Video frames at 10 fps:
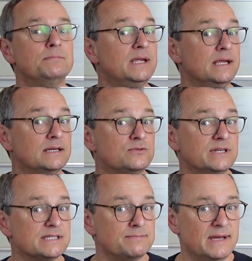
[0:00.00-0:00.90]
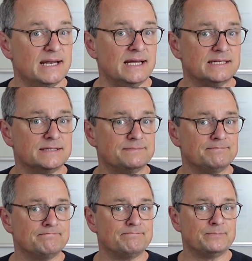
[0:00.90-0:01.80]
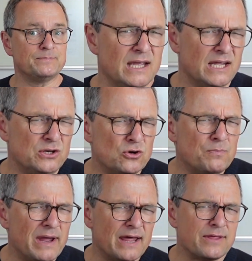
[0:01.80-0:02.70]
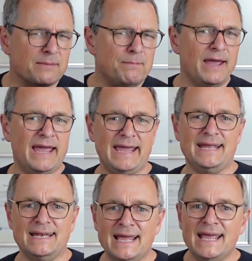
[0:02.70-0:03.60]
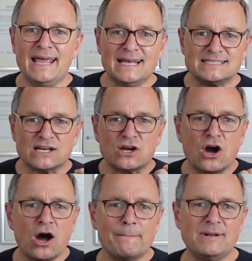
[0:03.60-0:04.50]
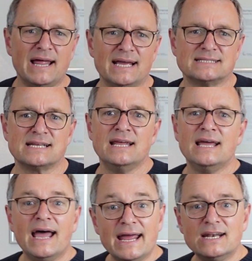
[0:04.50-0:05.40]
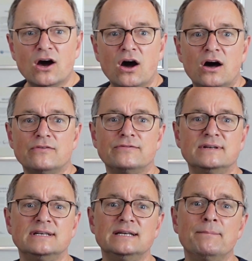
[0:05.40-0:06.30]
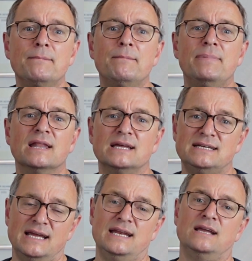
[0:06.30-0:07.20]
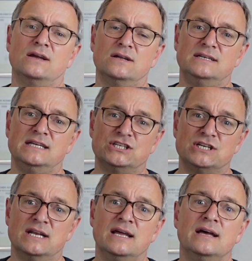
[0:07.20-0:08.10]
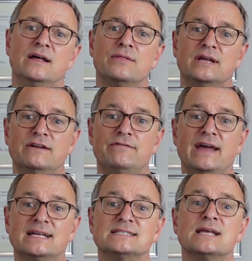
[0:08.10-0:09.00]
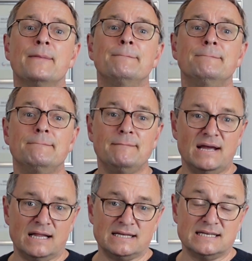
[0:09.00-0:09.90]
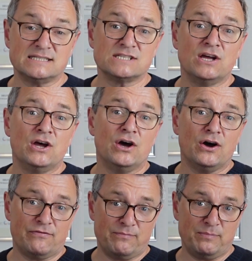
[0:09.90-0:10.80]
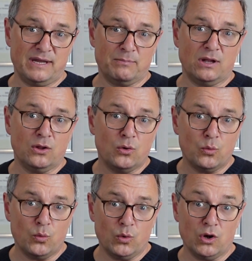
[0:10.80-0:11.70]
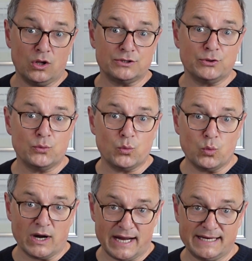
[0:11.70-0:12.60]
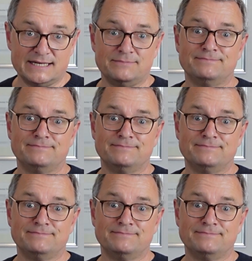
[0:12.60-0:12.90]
being transmitted. Neuropathic pain is a complex and often debilitating condition that affects millions of people worldwide.